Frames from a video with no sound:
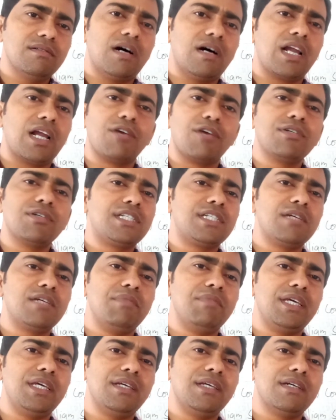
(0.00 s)
are requesting
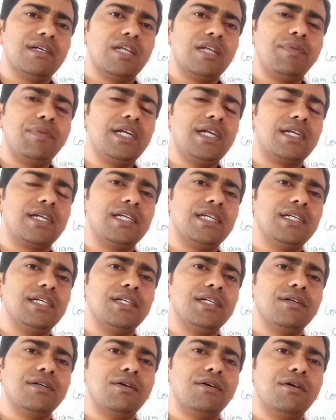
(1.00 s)
me repeatedly
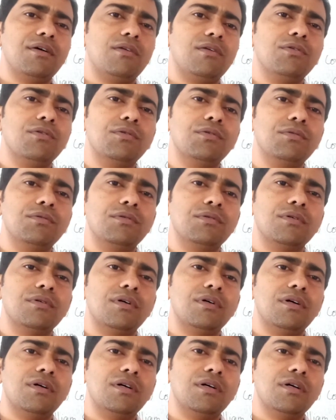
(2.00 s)
to
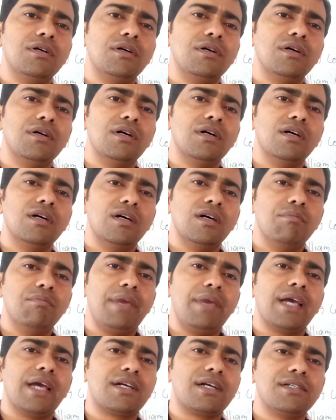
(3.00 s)

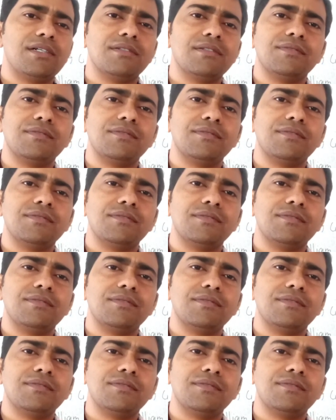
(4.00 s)
make